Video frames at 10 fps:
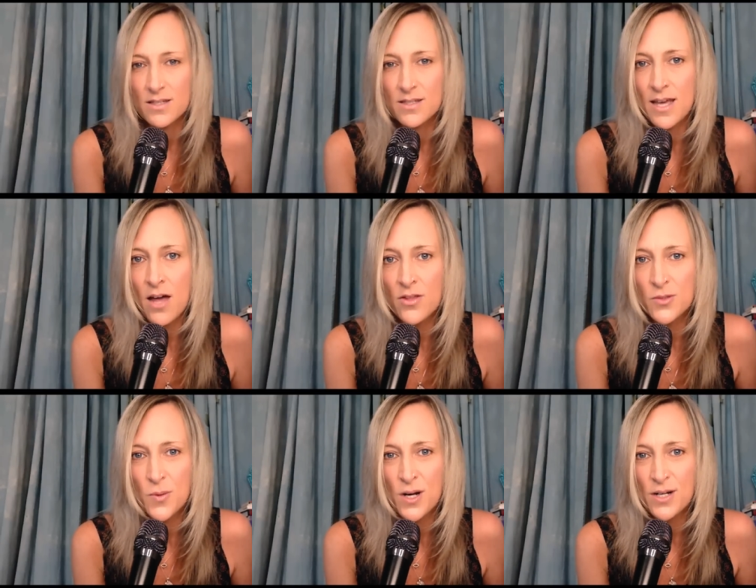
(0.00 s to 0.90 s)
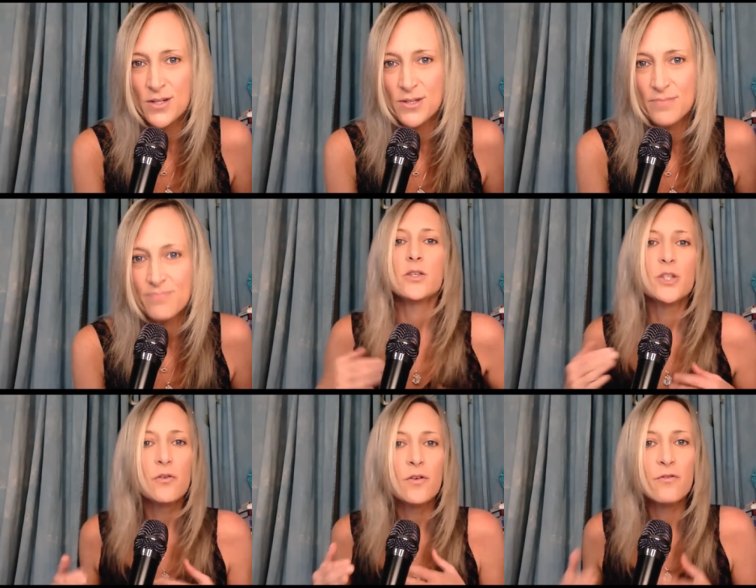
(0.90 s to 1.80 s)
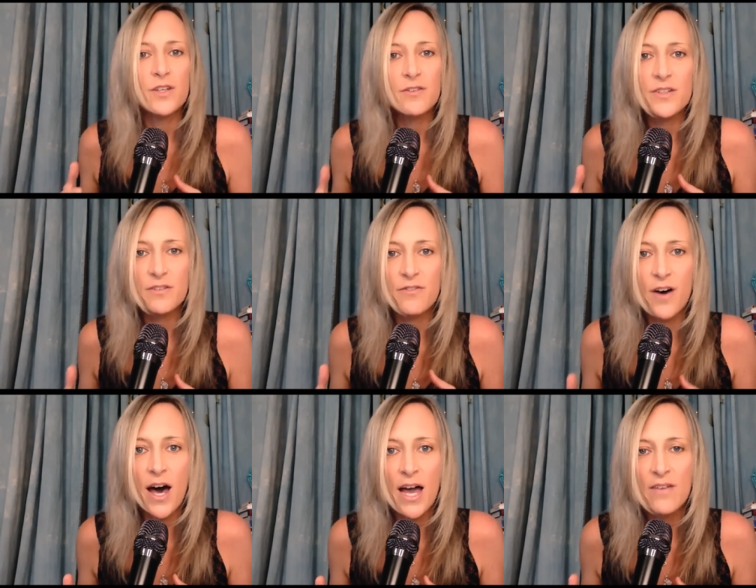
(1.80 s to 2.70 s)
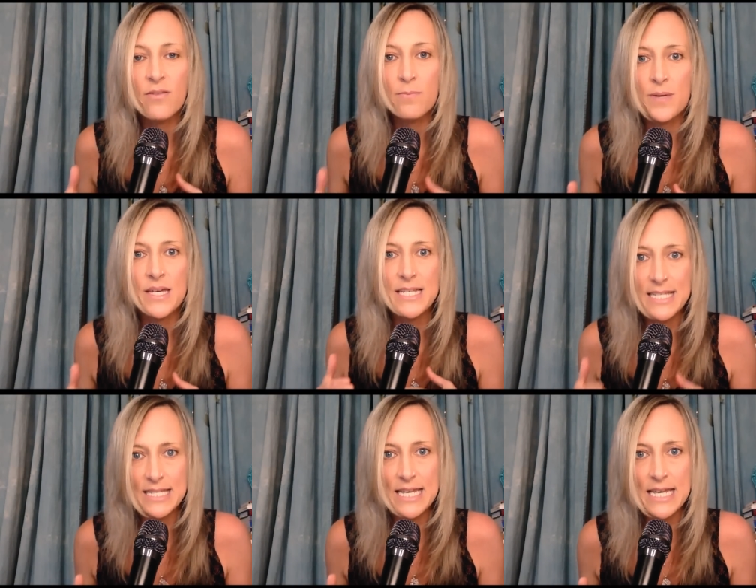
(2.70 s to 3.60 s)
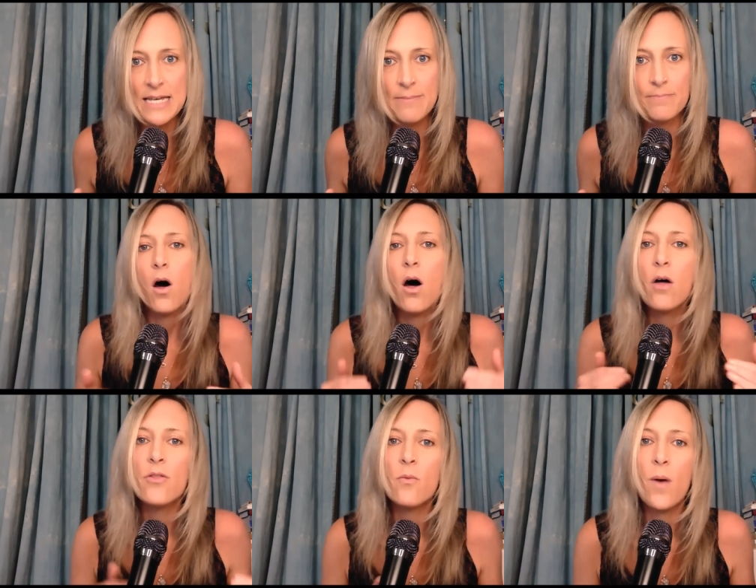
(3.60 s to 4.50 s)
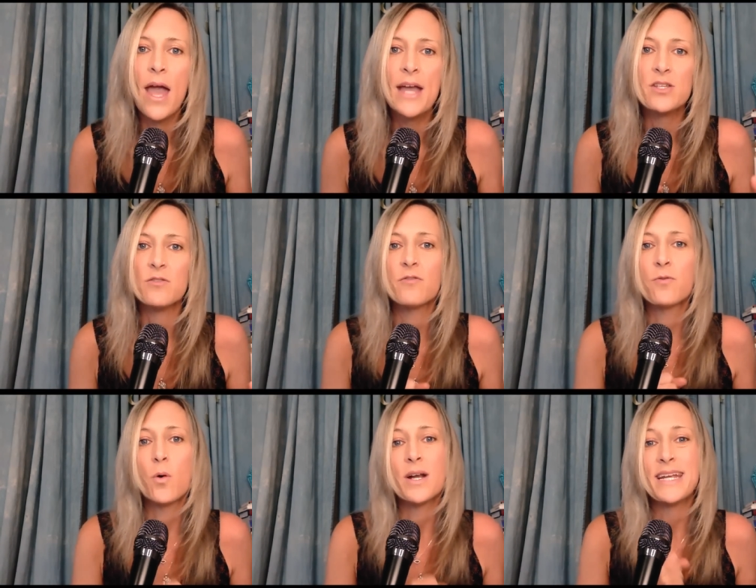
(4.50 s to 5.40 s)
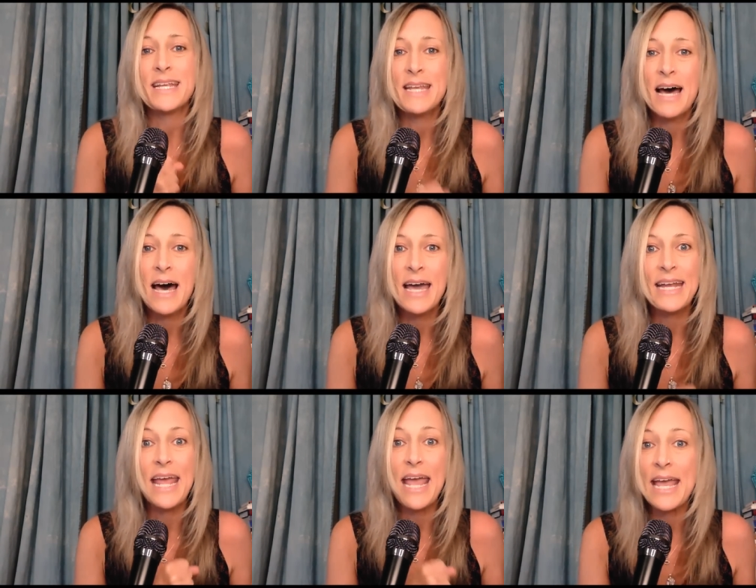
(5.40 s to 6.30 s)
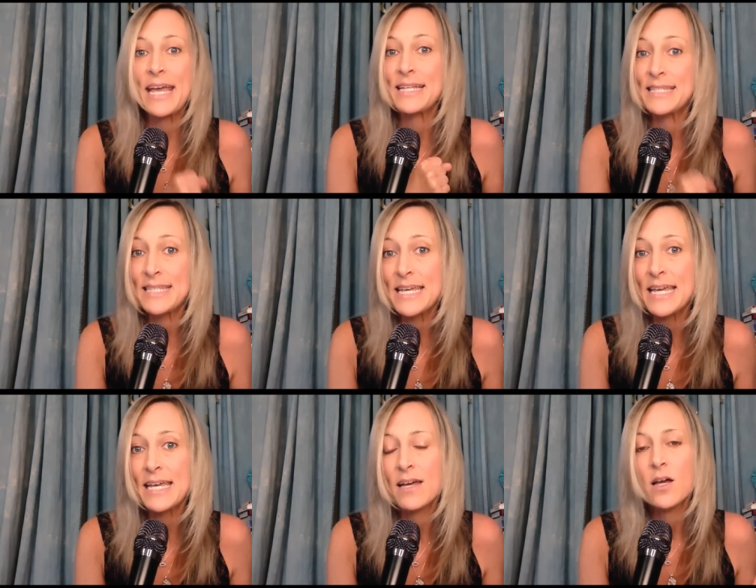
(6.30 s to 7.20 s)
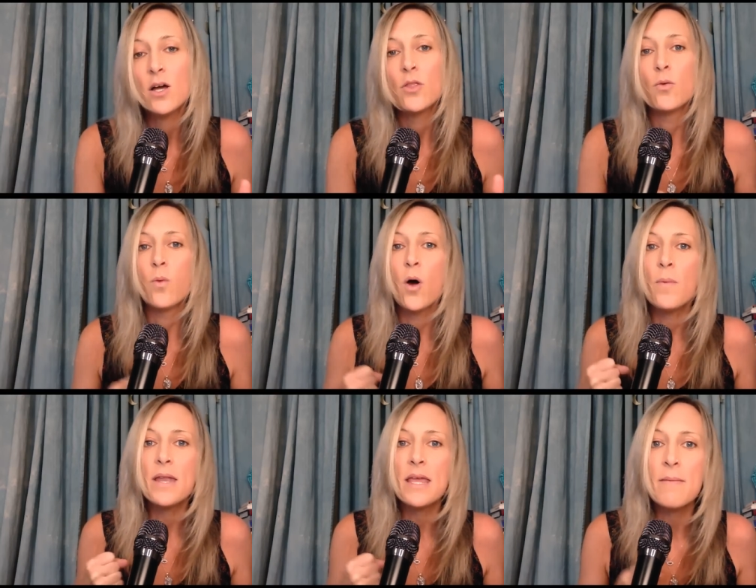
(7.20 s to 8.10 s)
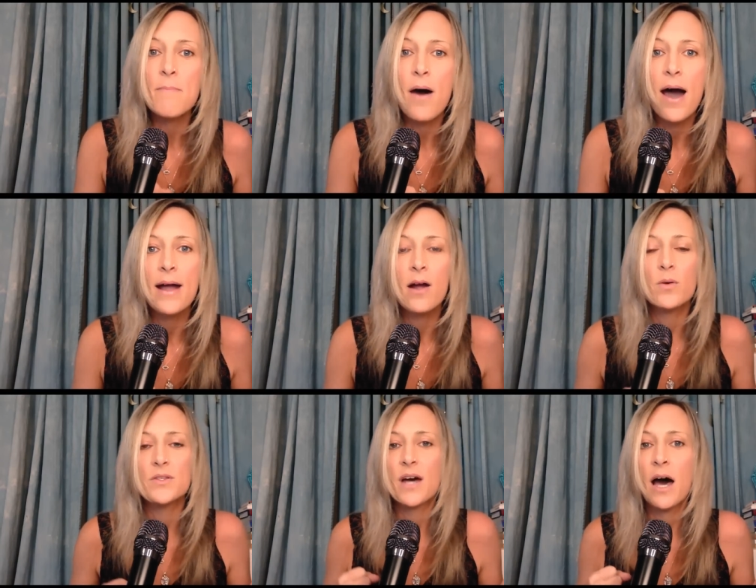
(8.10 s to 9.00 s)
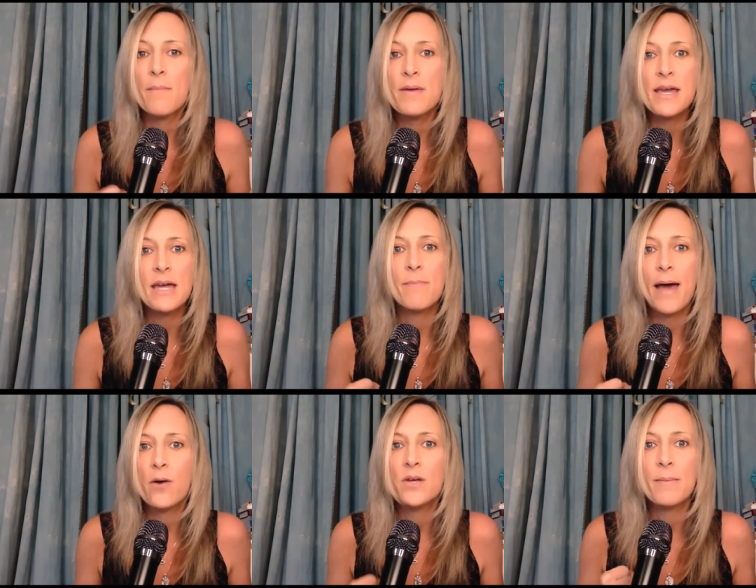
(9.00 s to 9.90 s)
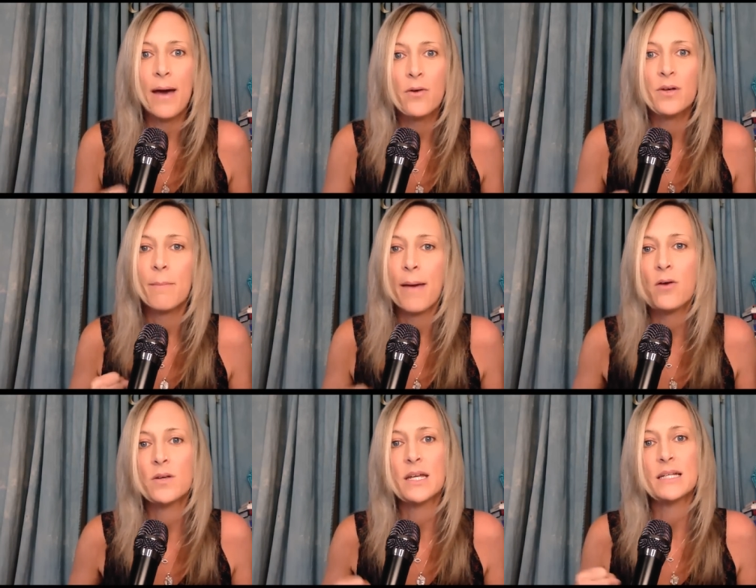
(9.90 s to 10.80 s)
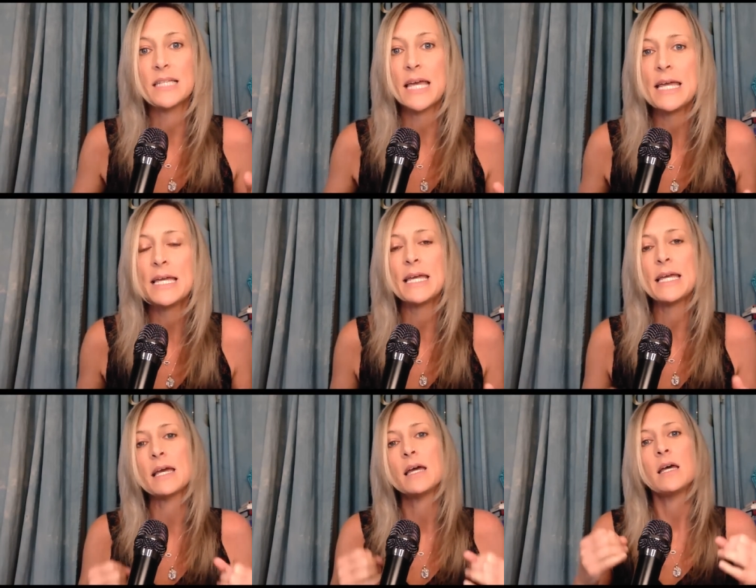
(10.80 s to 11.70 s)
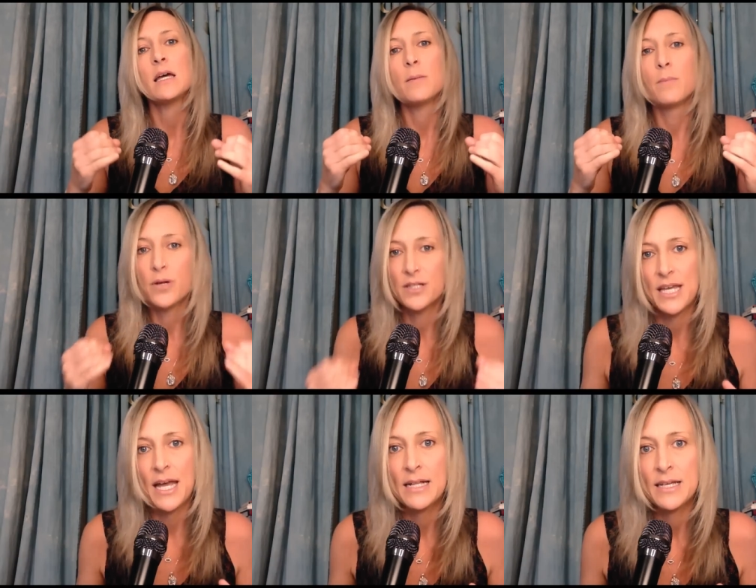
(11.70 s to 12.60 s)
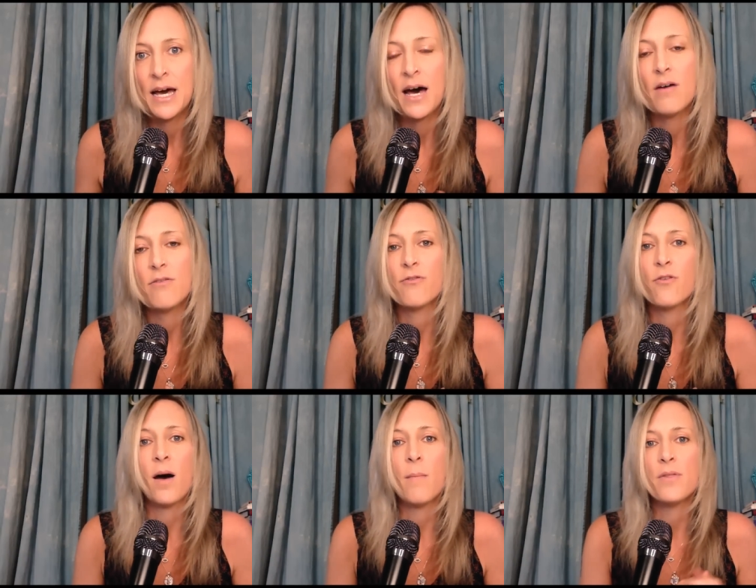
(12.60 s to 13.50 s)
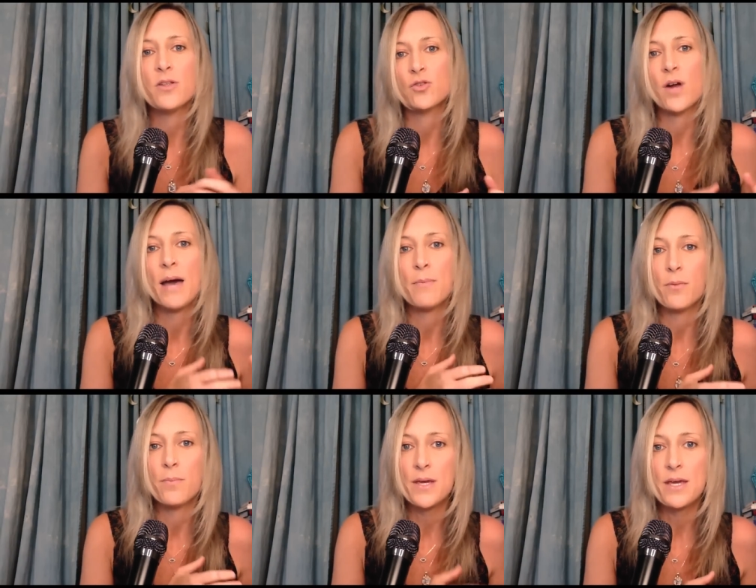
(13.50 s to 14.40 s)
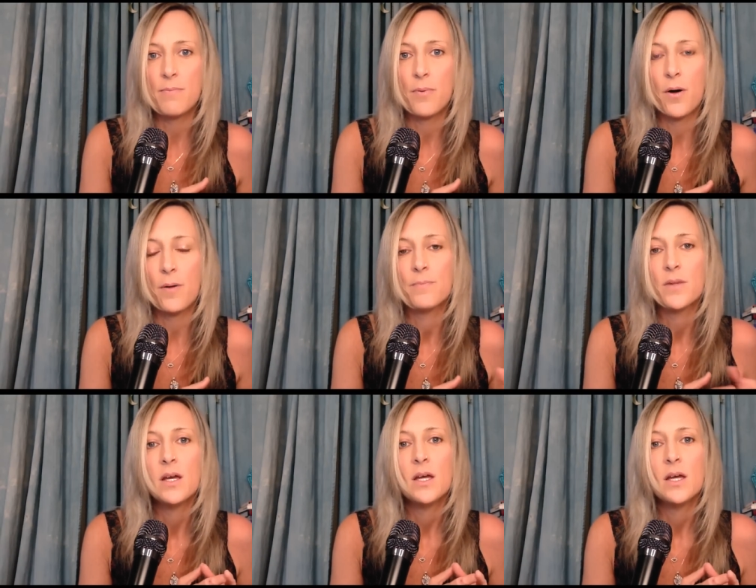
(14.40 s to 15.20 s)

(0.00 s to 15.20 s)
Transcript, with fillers: See how this works? So from 55 BC all the way to 49 AD, the Roman Empire was coming in, pounding, pounding, pounding, taking Britannia from the tribal people